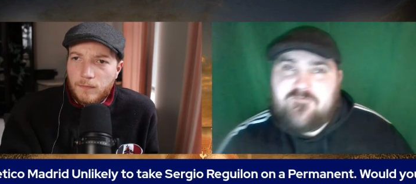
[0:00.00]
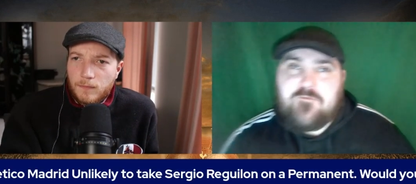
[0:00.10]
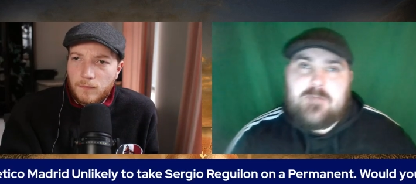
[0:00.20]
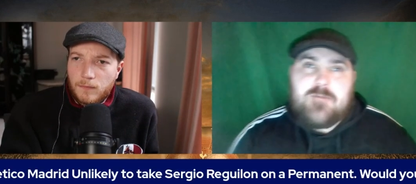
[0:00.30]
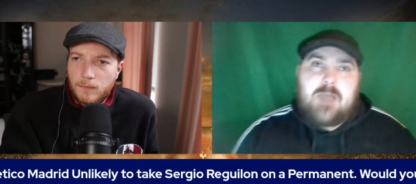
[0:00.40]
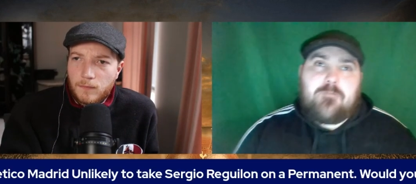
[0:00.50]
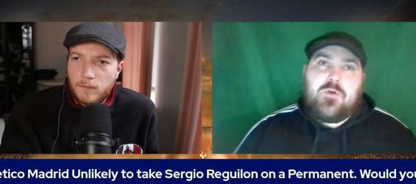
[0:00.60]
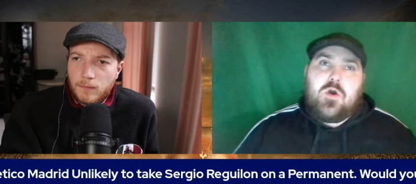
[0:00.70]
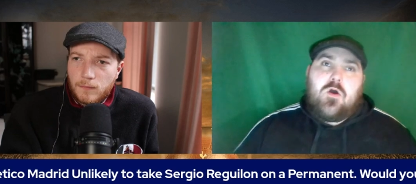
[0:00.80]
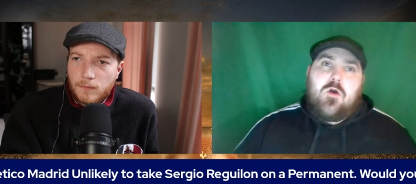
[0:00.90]
Speaker 1: wing back.
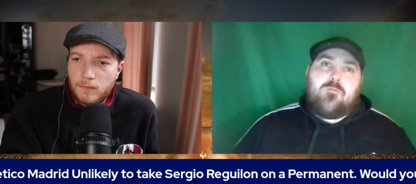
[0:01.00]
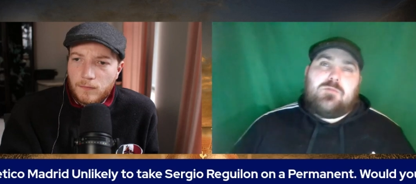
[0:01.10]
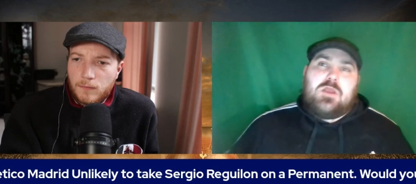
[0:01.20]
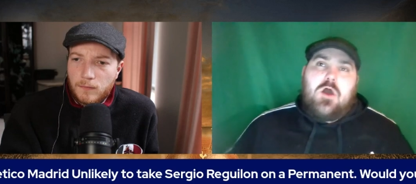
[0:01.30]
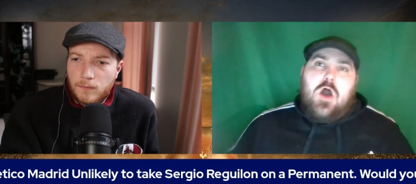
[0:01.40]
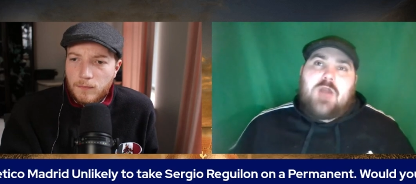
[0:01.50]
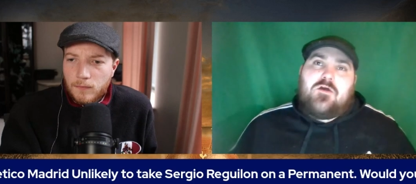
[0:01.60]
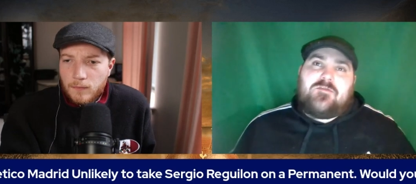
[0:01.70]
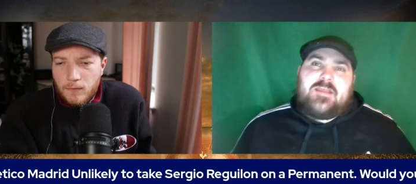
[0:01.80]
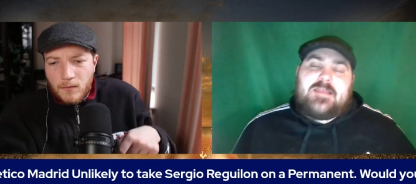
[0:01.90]
But, you know, I
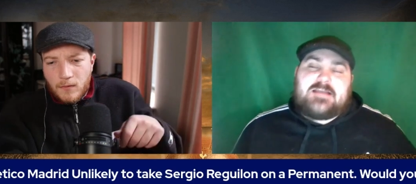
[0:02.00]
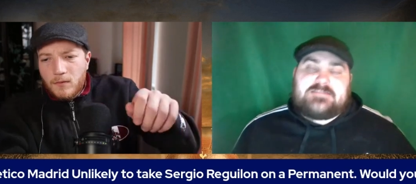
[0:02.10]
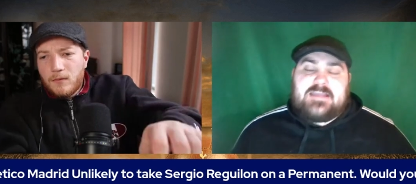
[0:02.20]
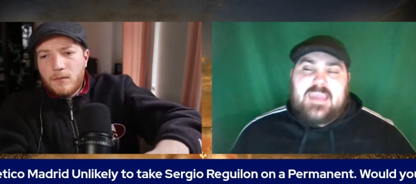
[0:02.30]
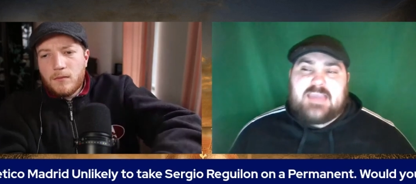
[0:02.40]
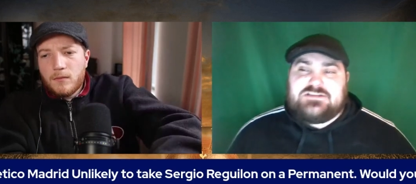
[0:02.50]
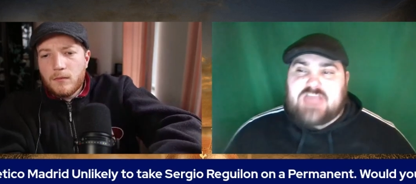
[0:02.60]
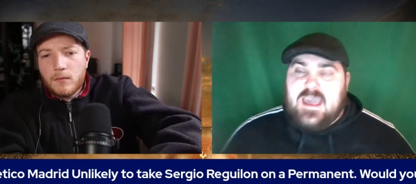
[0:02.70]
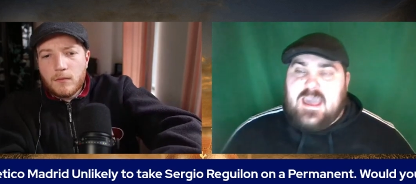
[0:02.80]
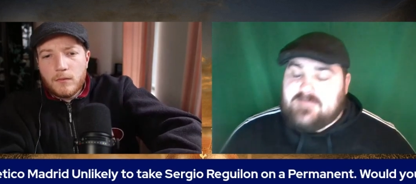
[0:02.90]
don't think that's the case,
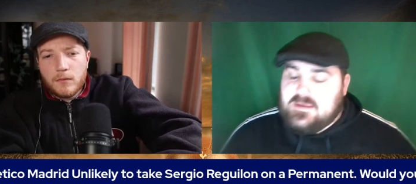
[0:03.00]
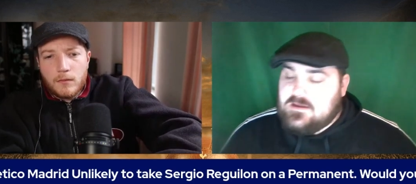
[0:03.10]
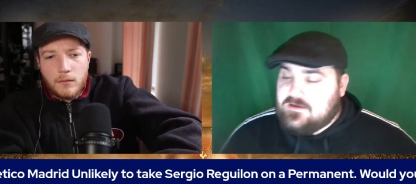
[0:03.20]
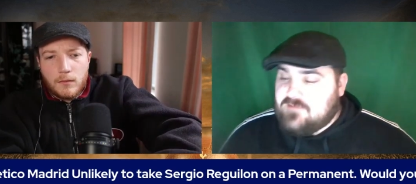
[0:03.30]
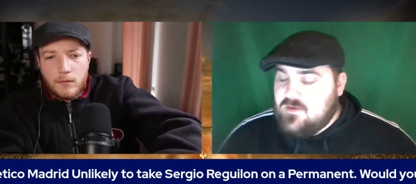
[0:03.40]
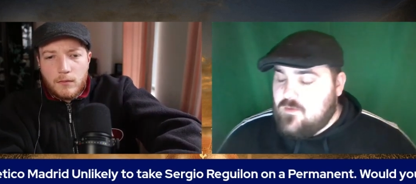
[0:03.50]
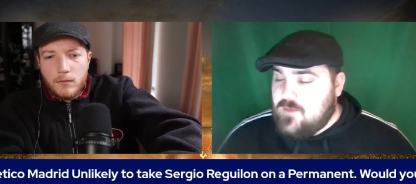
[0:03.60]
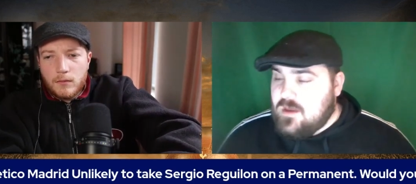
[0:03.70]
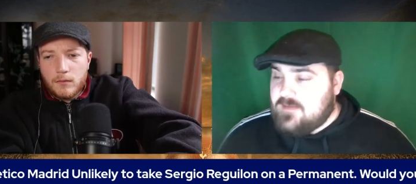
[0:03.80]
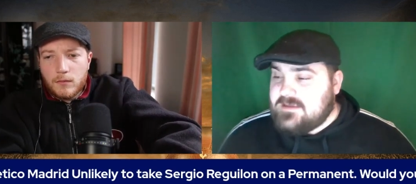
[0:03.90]
Jack. I think you'll agree with
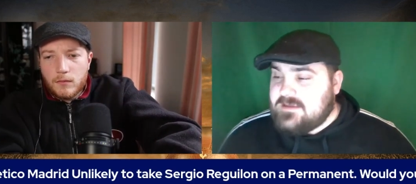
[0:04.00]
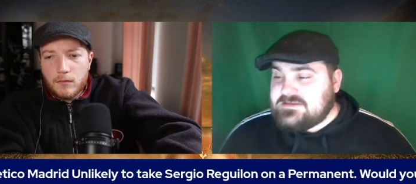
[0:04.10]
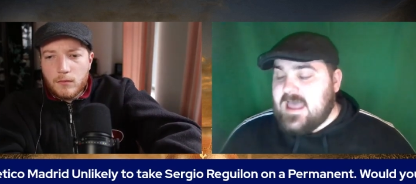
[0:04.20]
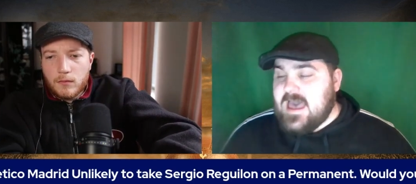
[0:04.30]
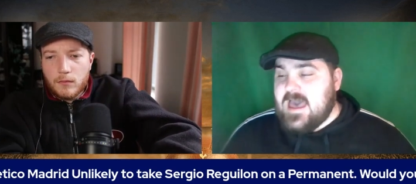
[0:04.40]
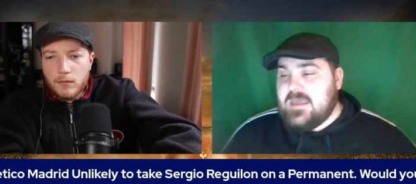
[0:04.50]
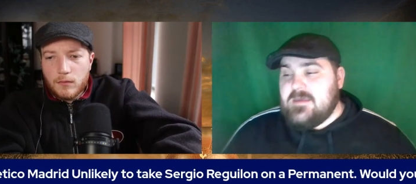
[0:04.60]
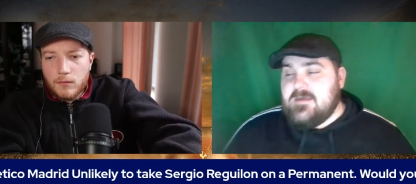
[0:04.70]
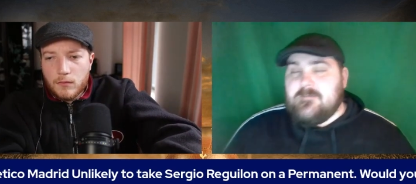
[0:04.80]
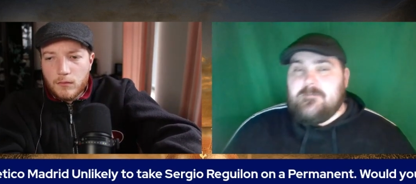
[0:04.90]
me on this, that
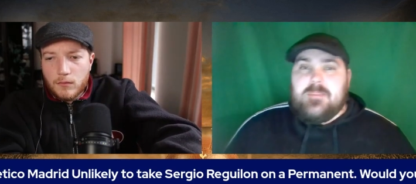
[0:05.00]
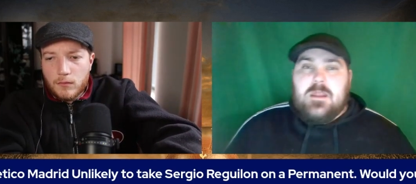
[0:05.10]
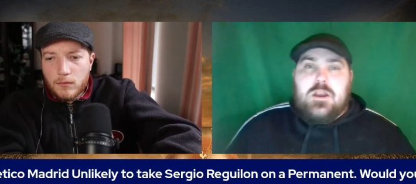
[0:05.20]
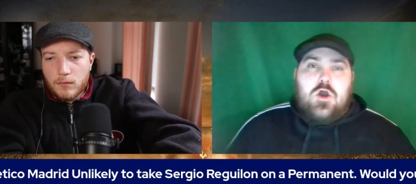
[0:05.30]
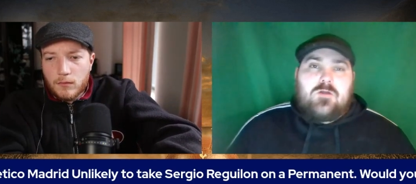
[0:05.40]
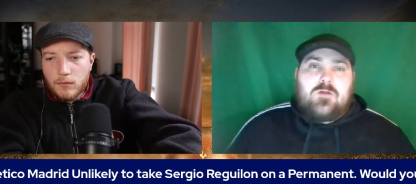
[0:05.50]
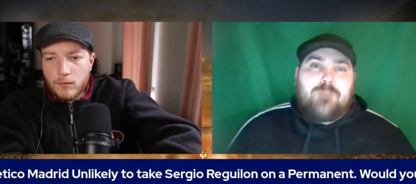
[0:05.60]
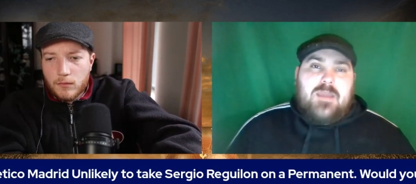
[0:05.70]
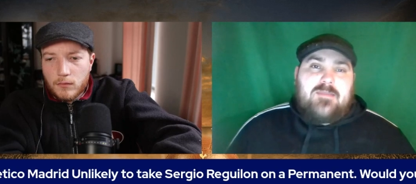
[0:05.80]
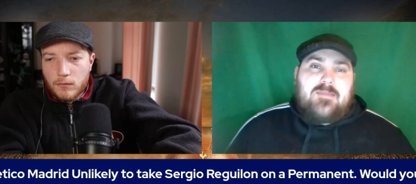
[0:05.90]
Look,
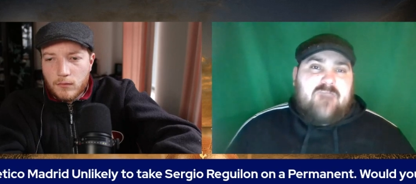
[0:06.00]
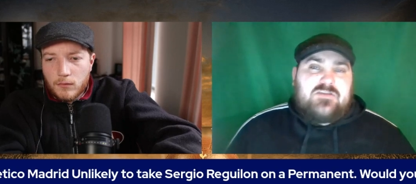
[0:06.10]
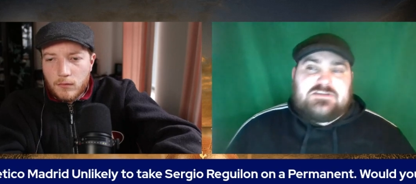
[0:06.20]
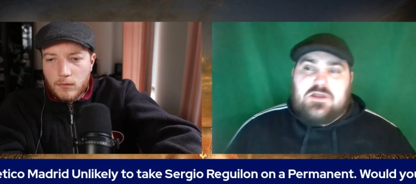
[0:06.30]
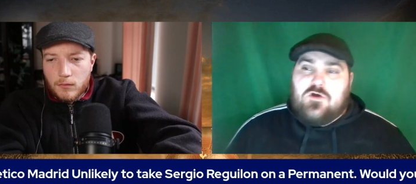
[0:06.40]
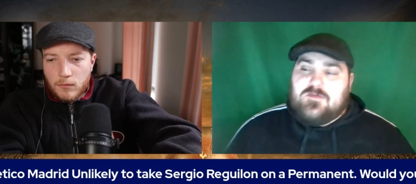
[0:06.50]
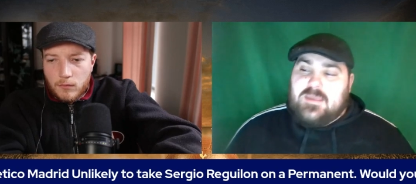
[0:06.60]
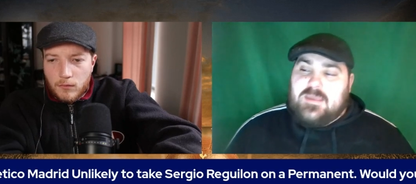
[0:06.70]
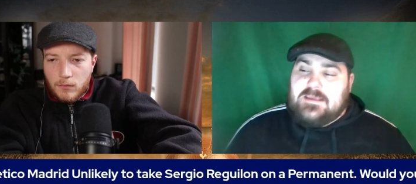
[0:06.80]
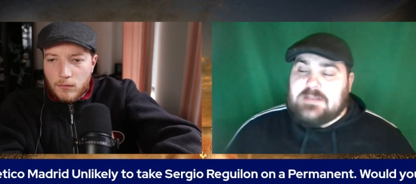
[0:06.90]
Ben Davies, I don't
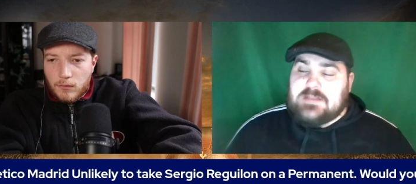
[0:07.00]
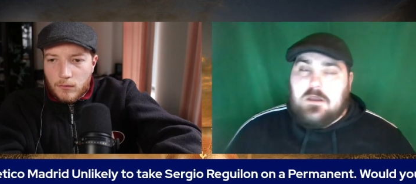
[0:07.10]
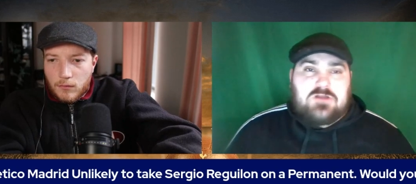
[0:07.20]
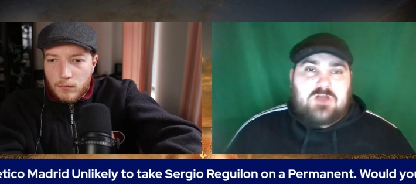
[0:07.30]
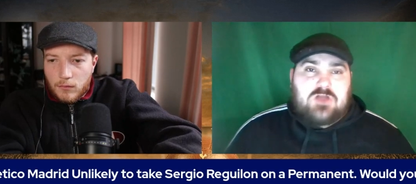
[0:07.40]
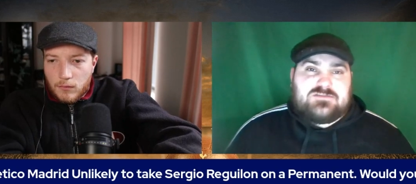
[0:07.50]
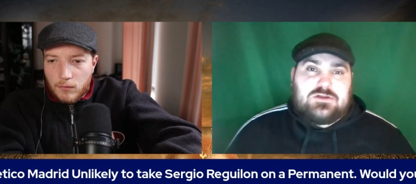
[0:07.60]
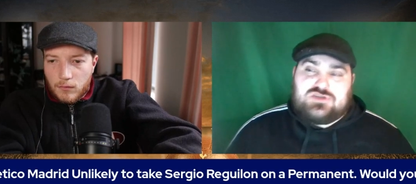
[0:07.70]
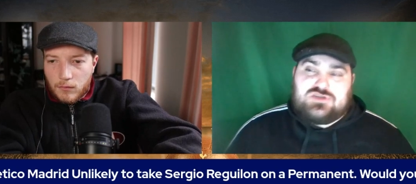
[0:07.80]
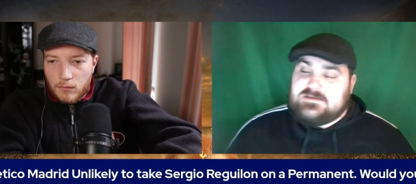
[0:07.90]
think is the long term
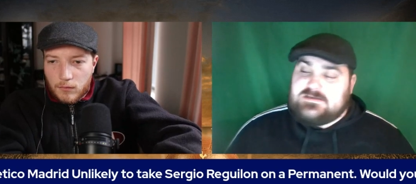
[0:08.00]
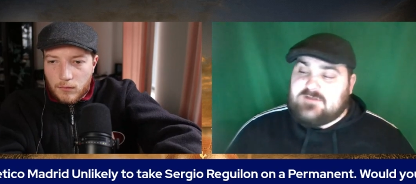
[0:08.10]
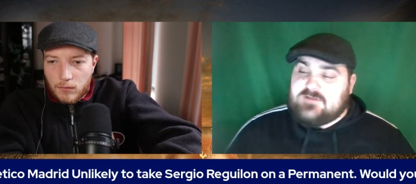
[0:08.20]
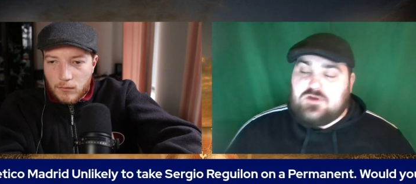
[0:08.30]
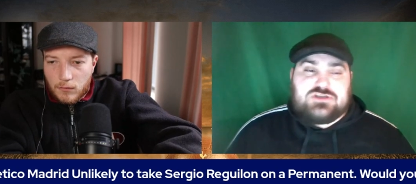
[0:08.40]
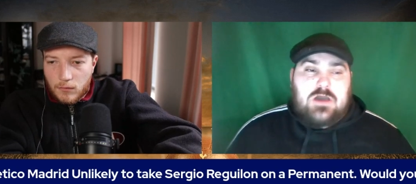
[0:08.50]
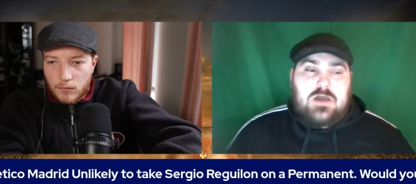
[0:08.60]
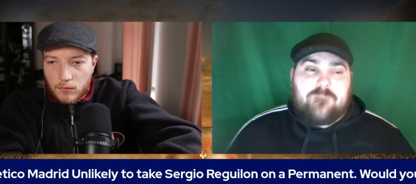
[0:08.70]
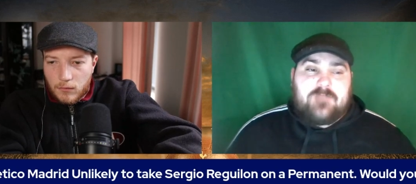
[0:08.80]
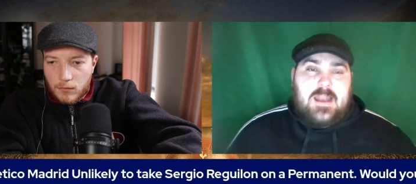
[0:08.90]
solution. He's done a
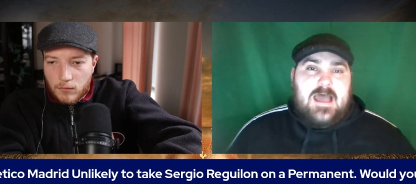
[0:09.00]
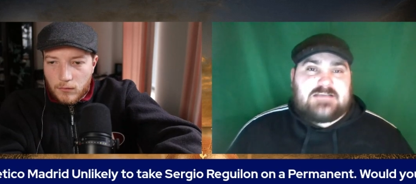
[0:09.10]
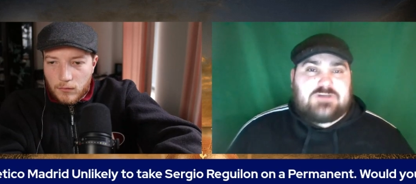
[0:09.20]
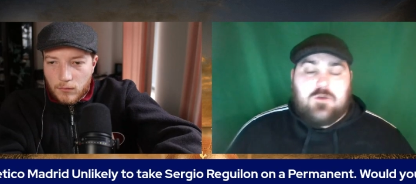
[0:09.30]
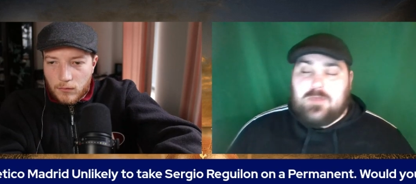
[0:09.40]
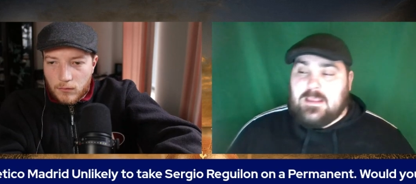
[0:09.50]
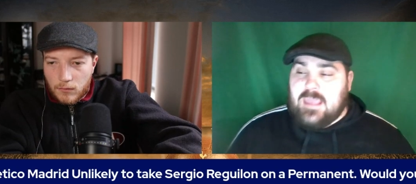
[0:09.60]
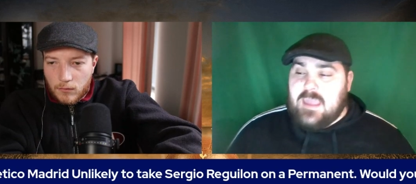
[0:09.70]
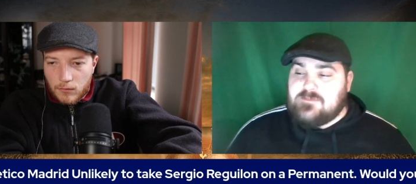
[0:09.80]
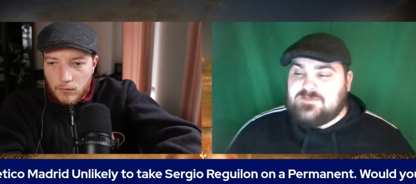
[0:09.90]
job for the last couple of
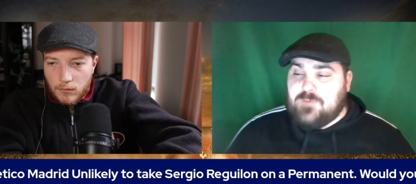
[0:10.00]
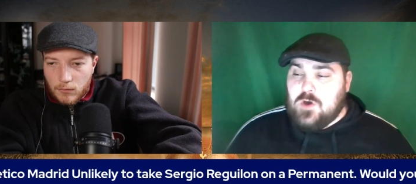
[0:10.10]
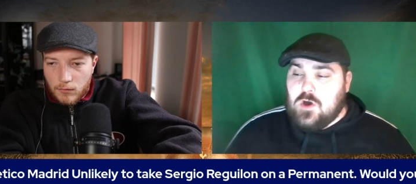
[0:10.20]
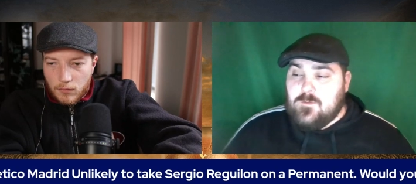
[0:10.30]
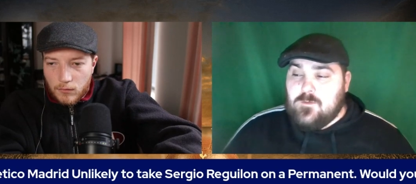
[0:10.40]
games, but